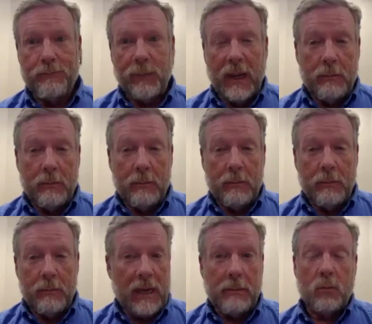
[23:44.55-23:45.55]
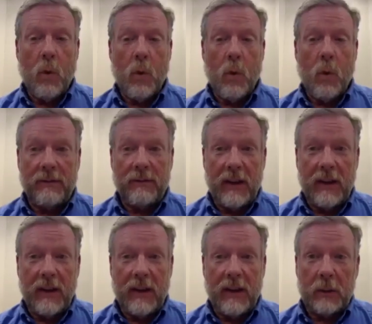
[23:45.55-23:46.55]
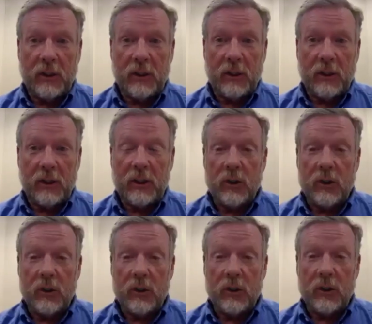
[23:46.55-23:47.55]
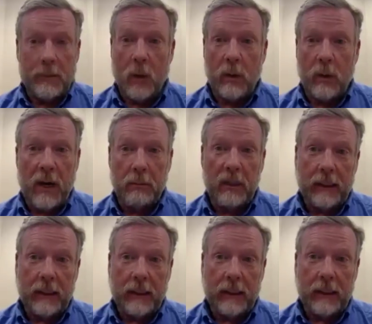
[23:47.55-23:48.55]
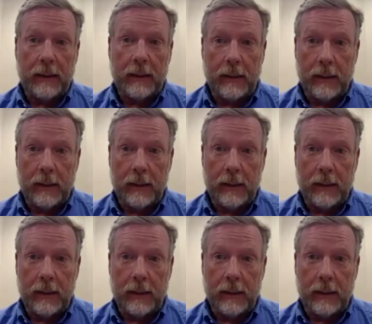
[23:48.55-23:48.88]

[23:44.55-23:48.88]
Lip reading: Maybe one of my favorite mission trips is going to Publix, and